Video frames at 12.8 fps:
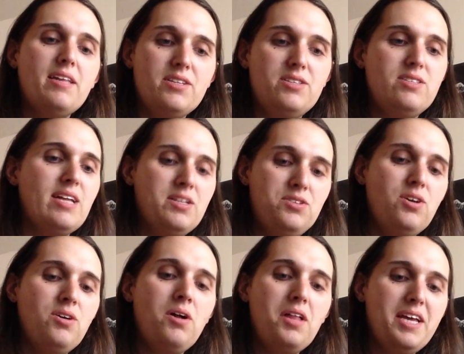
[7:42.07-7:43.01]
That's that's
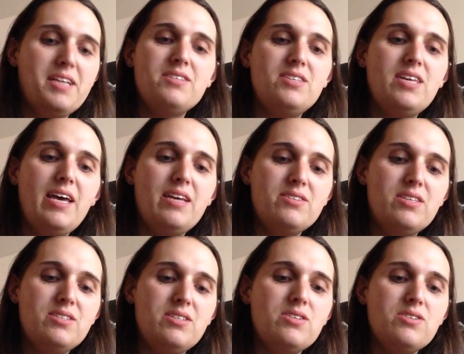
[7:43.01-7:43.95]
all I can say is
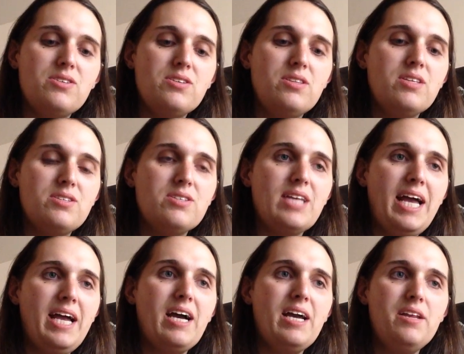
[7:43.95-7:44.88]
this is this is
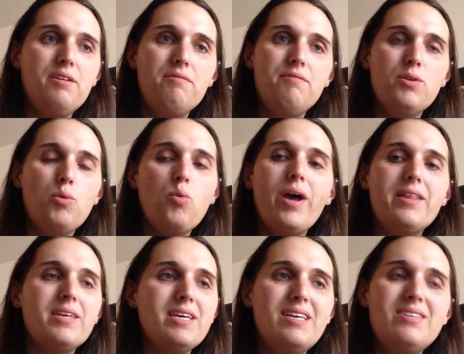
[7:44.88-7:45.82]
that kind of the way
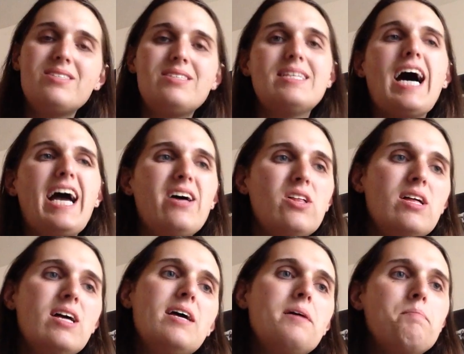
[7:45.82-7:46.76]
the, his
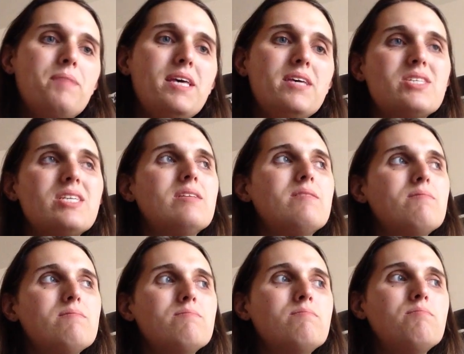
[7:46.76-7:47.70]
style isn't
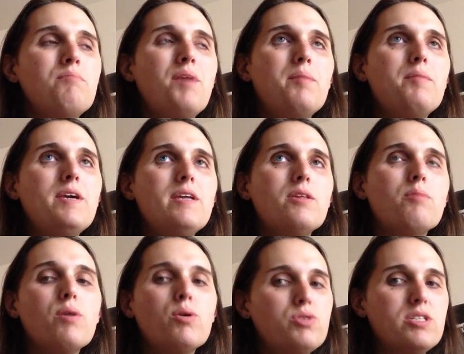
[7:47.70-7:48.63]
maybe the
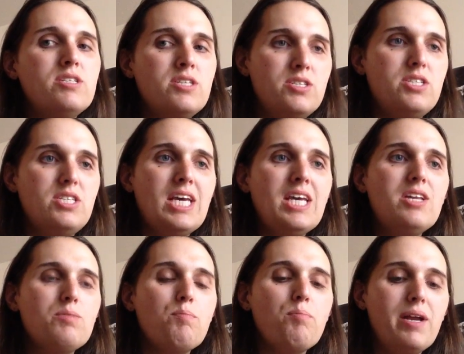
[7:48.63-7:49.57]
most
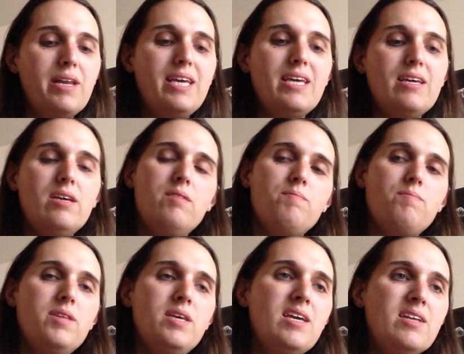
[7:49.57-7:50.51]
distinct, but he
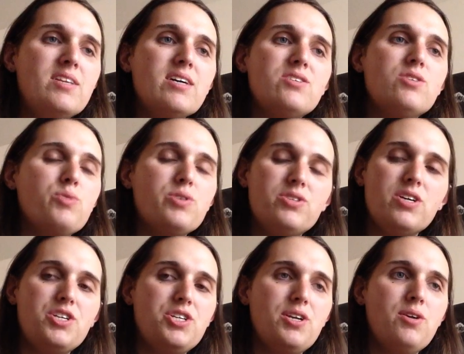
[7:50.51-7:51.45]
he does it with
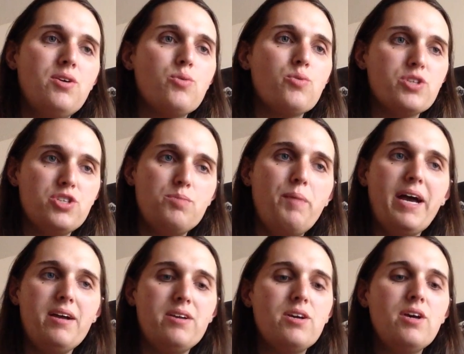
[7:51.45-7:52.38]
such
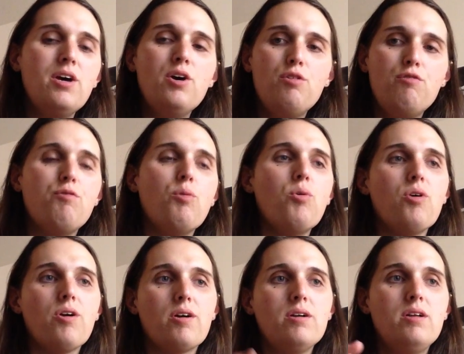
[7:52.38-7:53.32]
respect
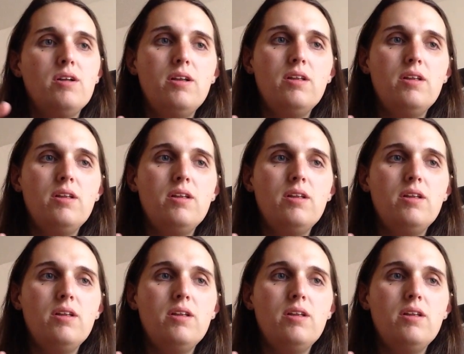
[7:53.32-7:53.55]
for